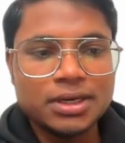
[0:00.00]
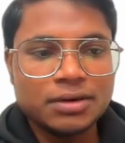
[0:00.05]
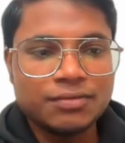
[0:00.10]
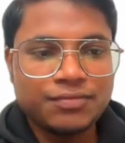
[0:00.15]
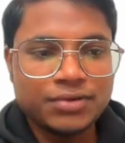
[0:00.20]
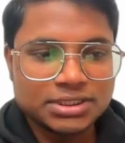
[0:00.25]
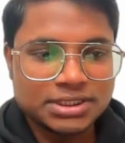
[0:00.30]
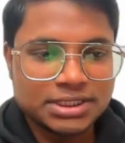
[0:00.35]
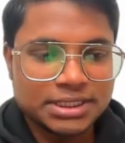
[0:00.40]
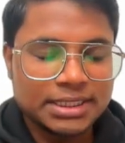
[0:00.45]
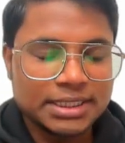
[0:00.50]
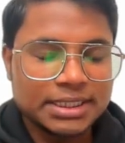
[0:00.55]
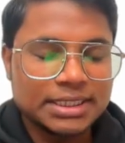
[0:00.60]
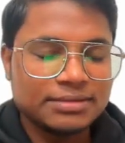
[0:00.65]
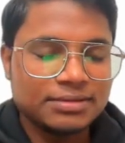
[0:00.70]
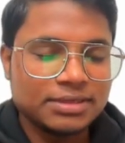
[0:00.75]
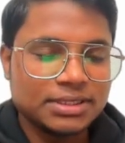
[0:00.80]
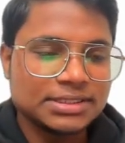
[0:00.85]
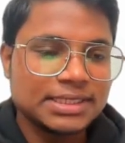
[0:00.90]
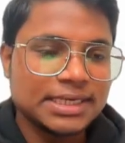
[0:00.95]
first thing
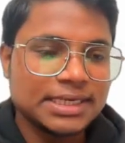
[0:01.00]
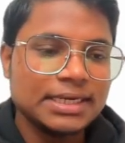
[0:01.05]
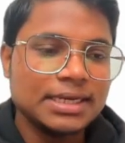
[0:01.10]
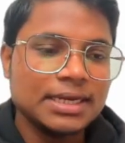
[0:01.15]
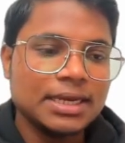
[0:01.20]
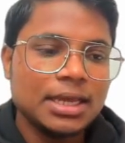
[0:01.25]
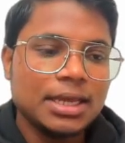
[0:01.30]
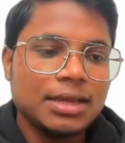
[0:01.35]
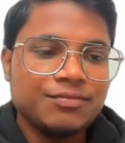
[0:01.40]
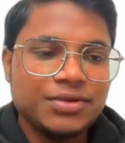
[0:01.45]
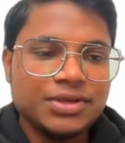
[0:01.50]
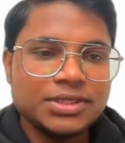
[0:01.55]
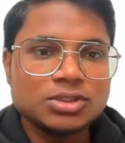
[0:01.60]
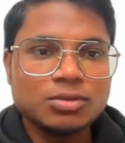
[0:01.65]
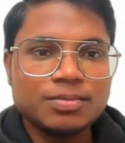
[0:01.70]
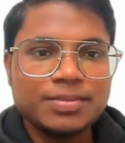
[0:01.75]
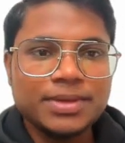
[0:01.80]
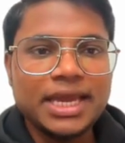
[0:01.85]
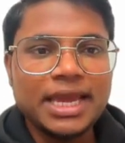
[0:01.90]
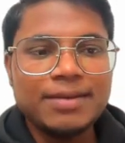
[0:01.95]
is that we
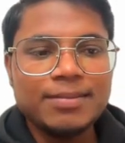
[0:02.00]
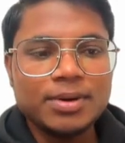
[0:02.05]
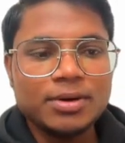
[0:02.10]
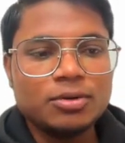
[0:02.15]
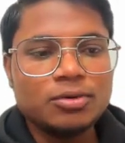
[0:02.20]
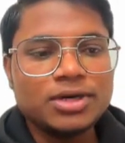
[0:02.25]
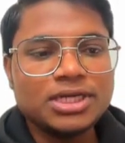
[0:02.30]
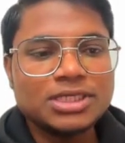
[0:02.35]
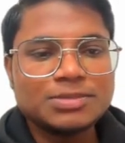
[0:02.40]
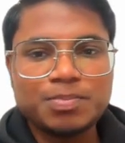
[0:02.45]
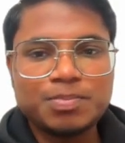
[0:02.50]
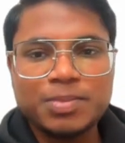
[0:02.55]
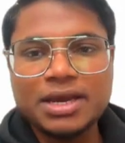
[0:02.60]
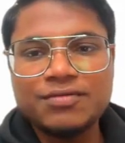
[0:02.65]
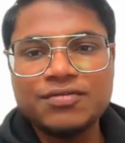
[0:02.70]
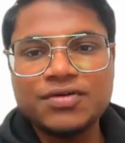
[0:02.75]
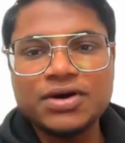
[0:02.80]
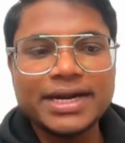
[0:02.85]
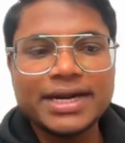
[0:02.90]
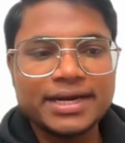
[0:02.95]
should be able to display
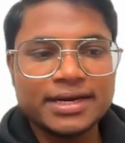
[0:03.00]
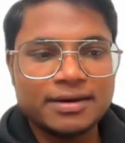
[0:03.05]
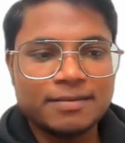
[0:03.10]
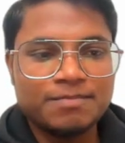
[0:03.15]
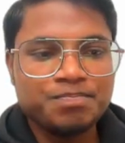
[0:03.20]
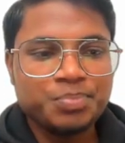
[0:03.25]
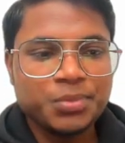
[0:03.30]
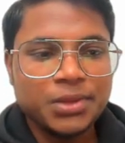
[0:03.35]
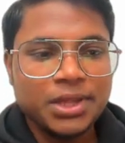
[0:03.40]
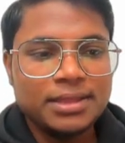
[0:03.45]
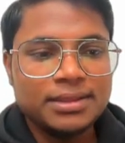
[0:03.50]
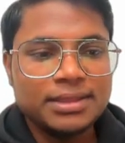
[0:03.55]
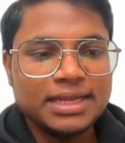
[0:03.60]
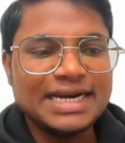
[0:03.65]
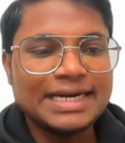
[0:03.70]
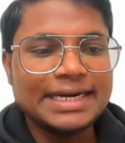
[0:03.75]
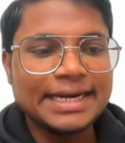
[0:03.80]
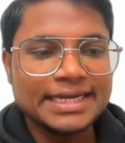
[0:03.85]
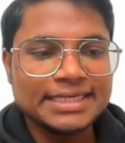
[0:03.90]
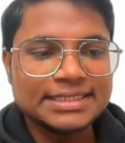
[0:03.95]
our data in
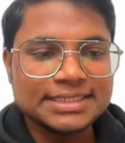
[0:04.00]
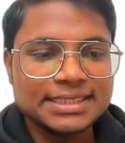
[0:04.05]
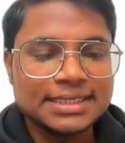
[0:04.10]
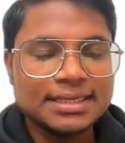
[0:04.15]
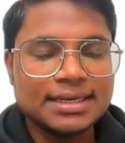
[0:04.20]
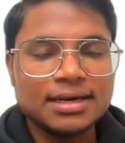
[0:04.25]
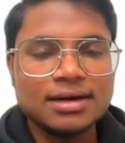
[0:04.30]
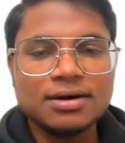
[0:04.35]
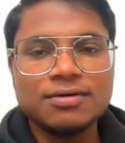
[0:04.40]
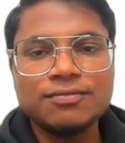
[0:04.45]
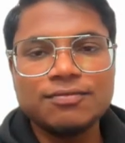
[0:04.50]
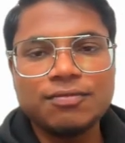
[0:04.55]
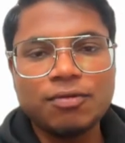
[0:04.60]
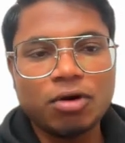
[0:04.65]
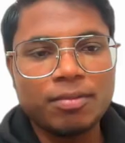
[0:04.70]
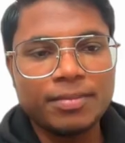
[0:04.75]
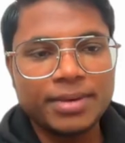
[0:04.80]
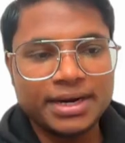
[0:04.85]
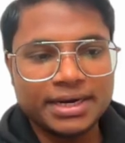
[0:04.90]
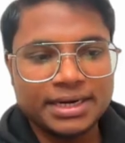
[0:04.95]
that nested
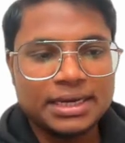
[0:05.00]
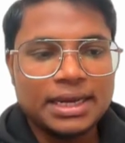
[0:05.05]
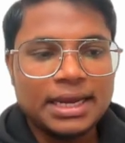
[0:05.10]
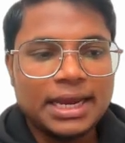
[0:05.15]
format,